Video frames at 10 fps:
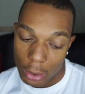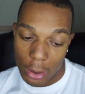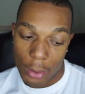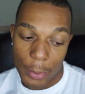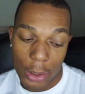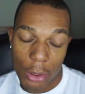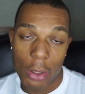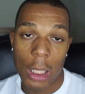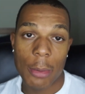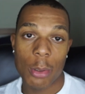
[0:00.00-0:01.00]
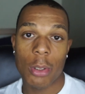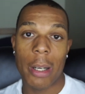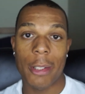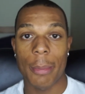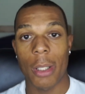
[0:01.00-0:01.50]
Just make sure you like,
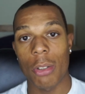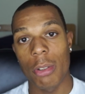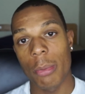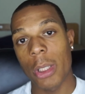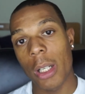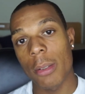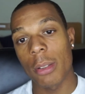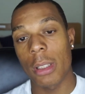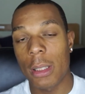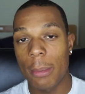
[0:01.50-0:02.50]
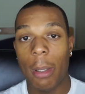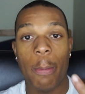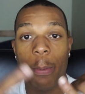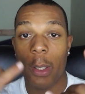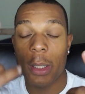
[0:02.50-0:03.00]
subscribe to my YouTube channel. This is my
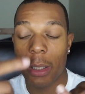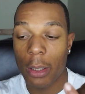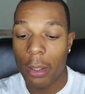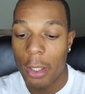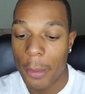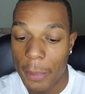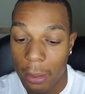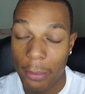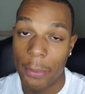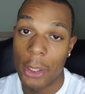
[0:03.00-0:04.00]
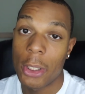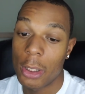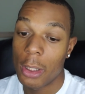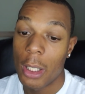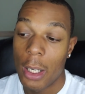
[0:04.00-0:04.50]
first year in the Army
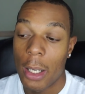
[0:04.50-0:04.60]
officially.